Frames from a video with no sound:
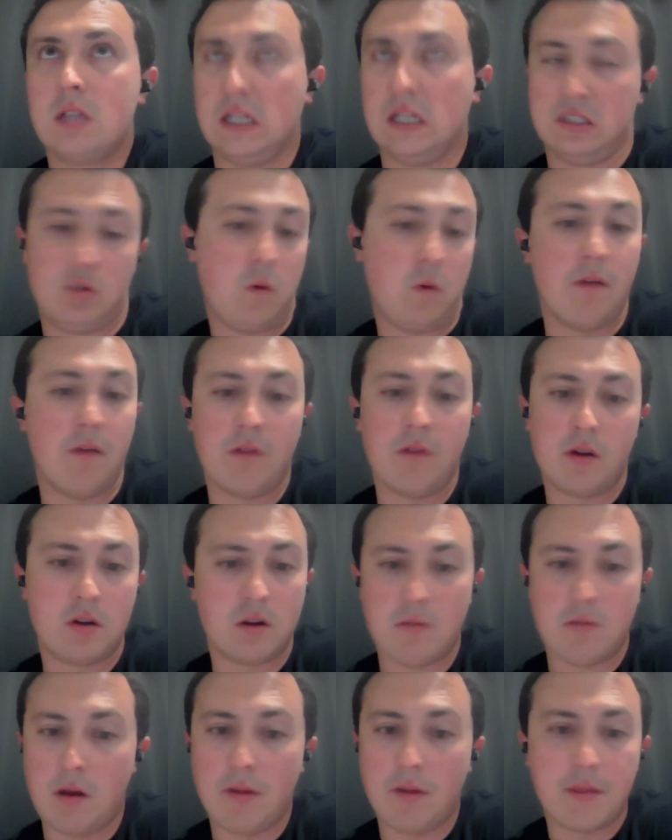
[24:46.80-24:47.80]
$1,200
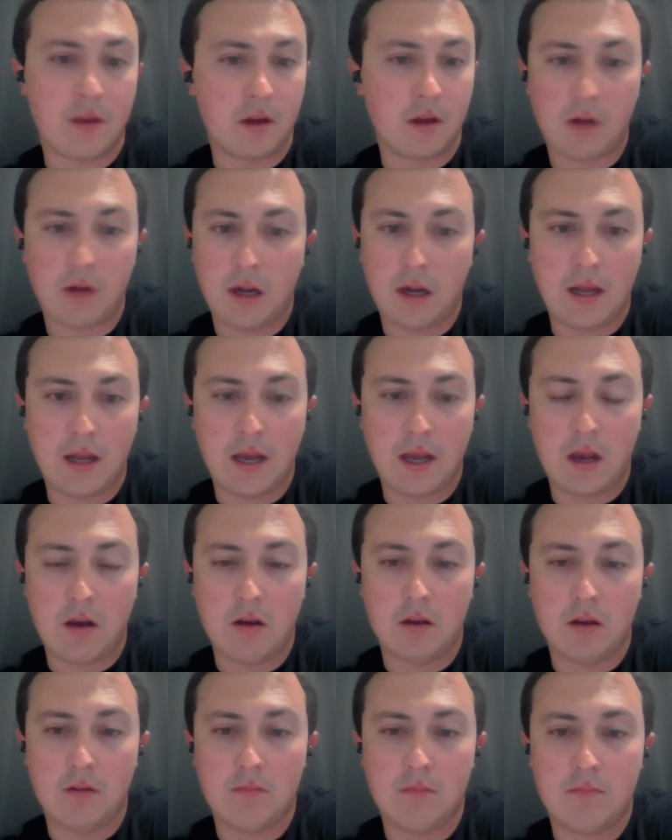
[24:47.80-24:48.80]
a month on right now,
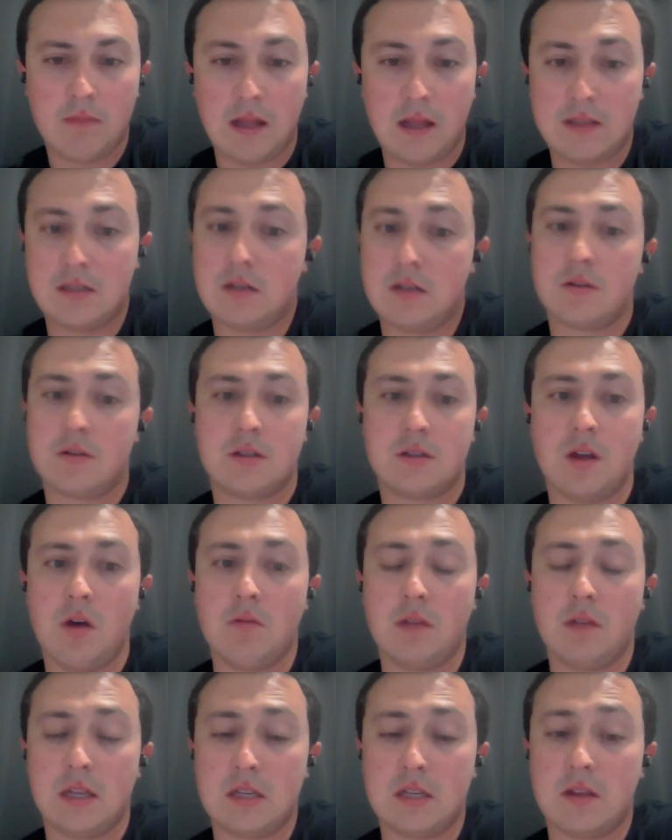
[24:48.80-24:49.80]
and that's interest
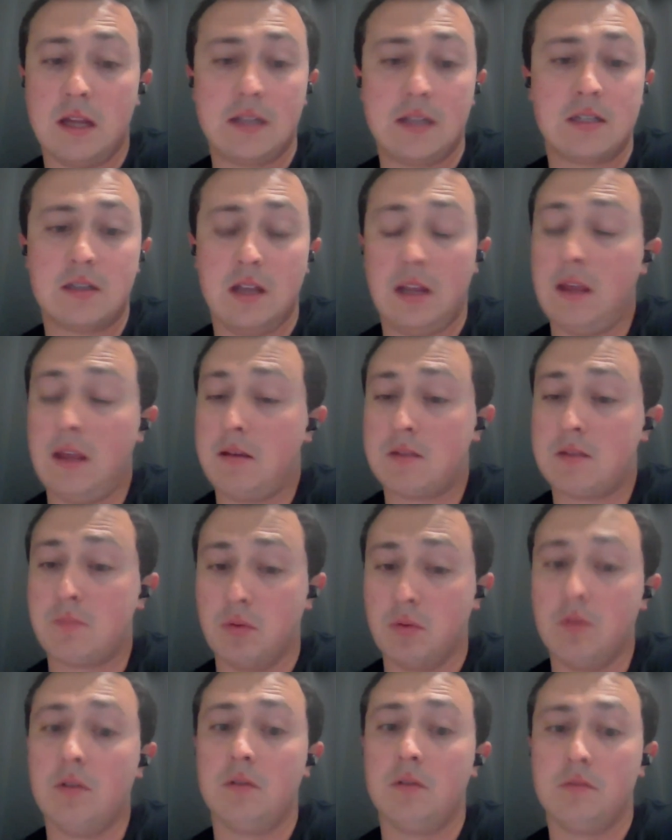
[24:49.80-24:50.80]
only. So that's
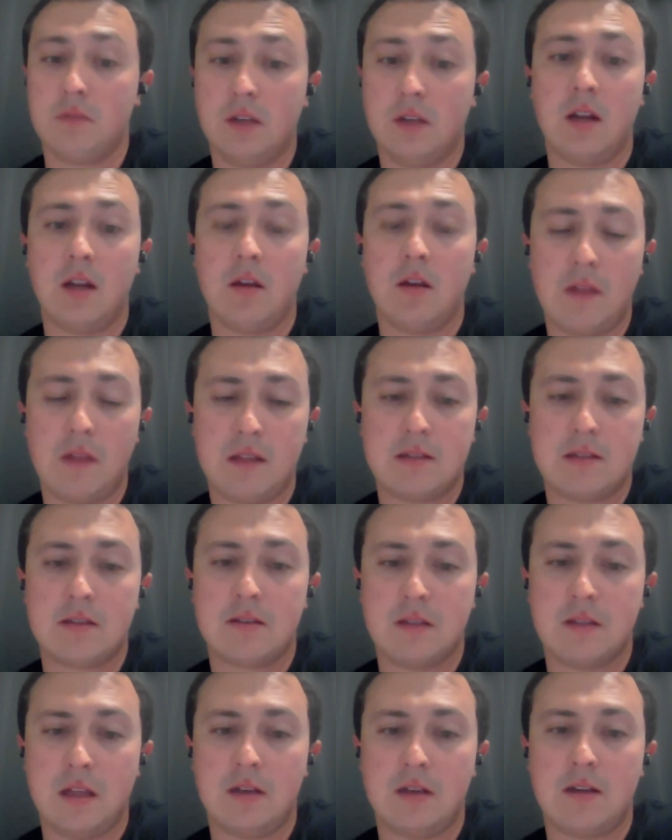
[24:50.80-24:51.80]
brutal.
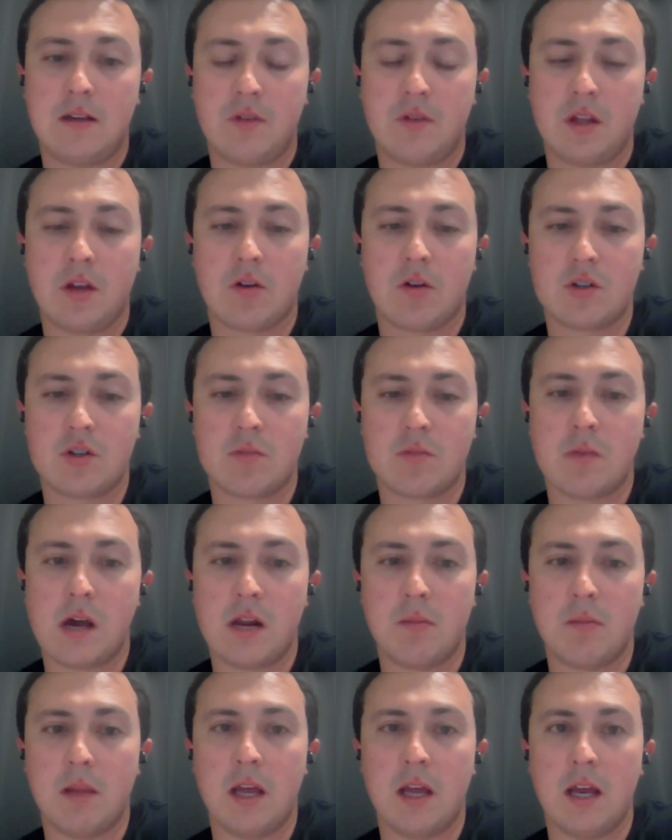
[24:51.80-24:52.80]
That definitely hurts your
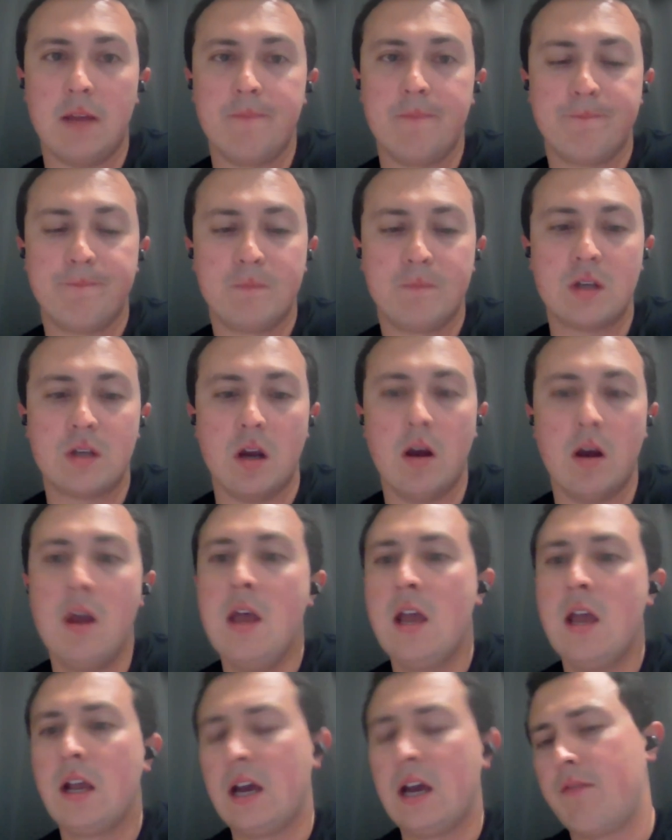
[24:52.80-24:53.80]
bottom line. So
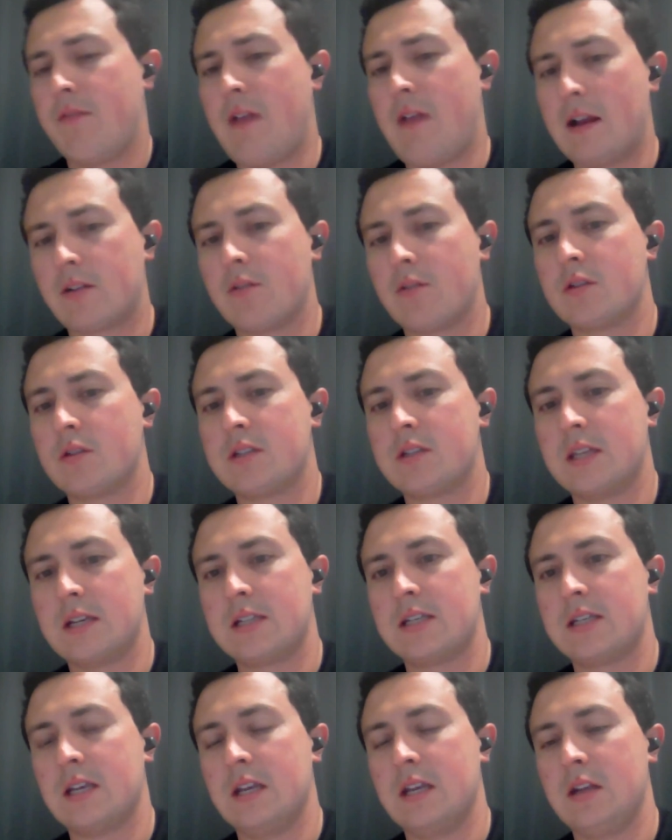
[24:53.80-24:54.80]
got to factor those
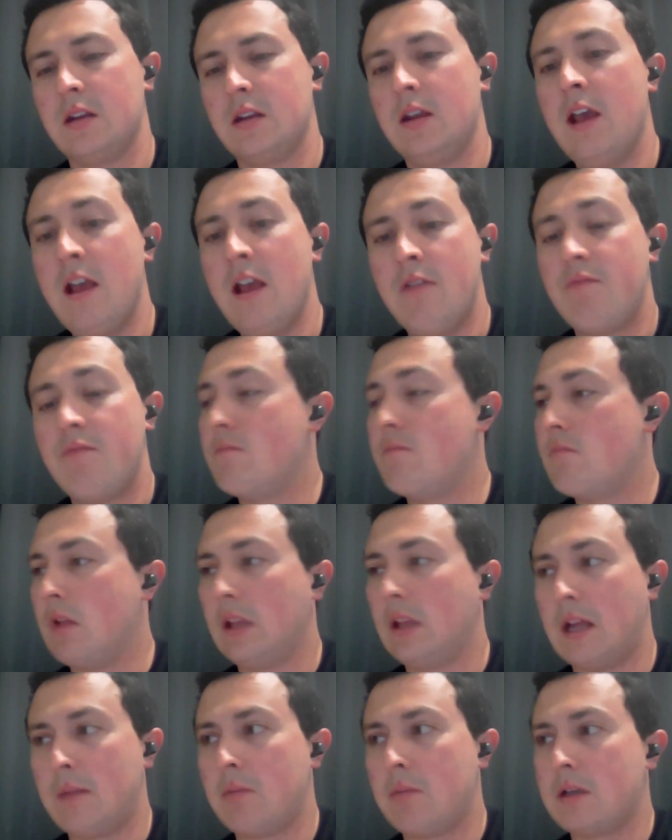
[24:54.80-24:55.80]
things in. And a
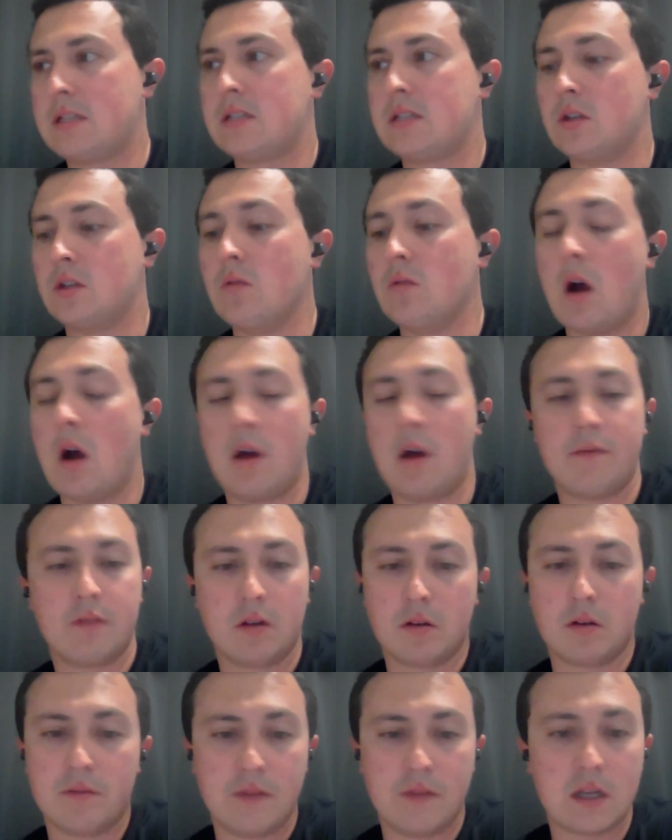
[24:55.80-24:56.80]
lot of places do
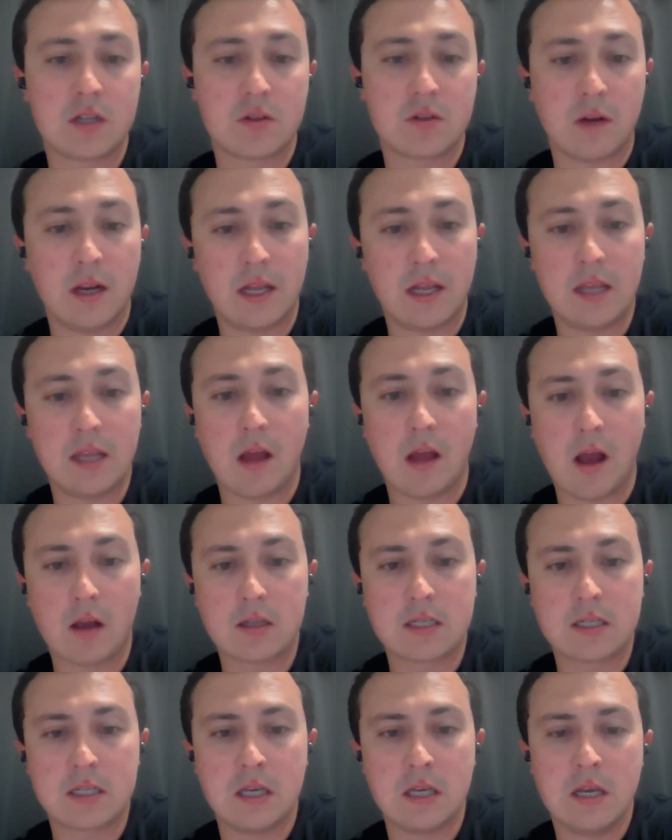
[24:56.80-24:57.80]
offer fixed rate
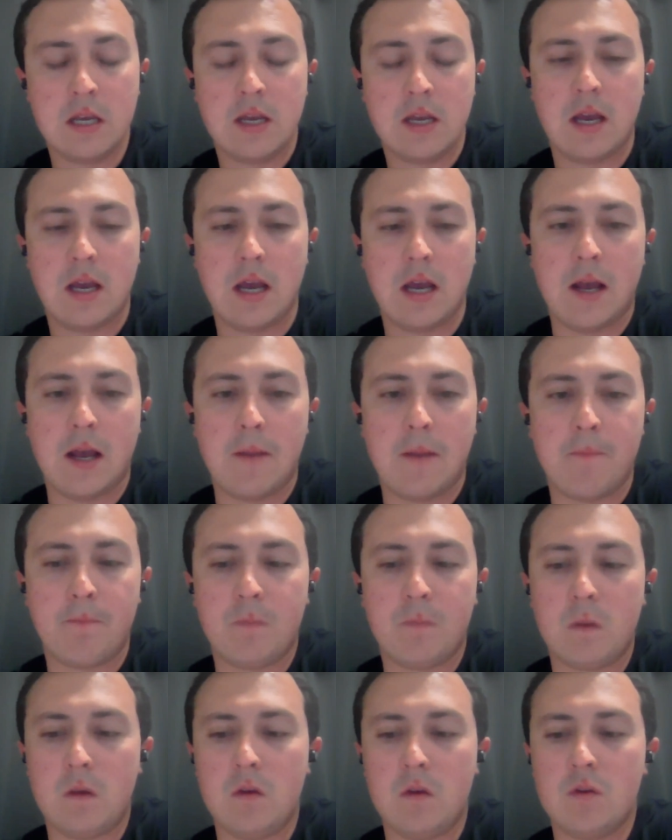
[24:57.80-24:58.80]
HELOCs.
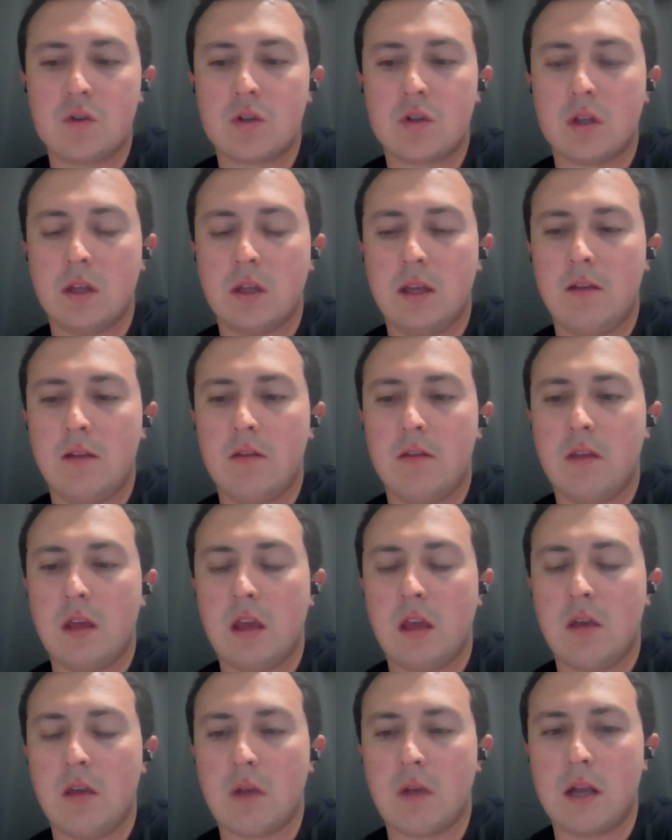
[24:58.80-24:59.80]
Usually
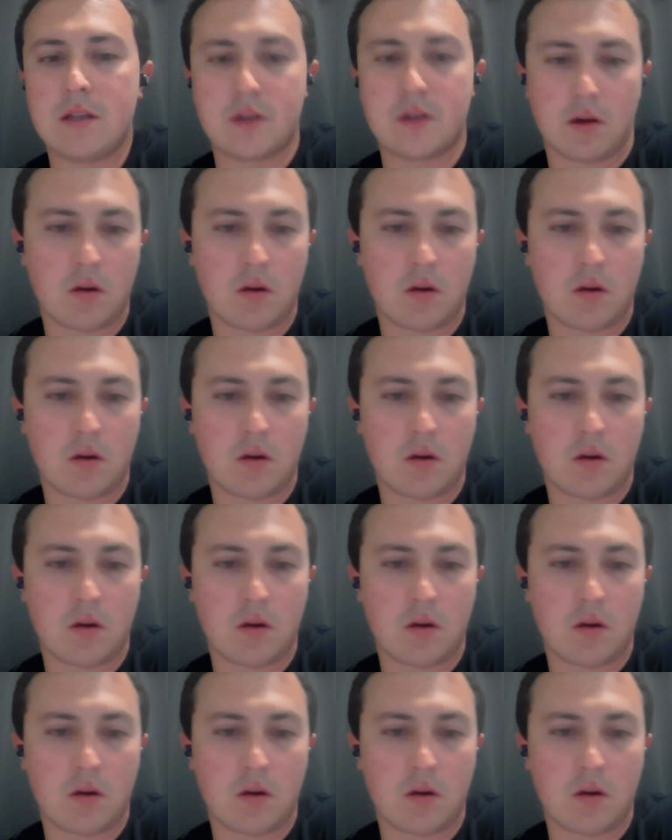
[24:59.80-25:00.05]
the rates aren't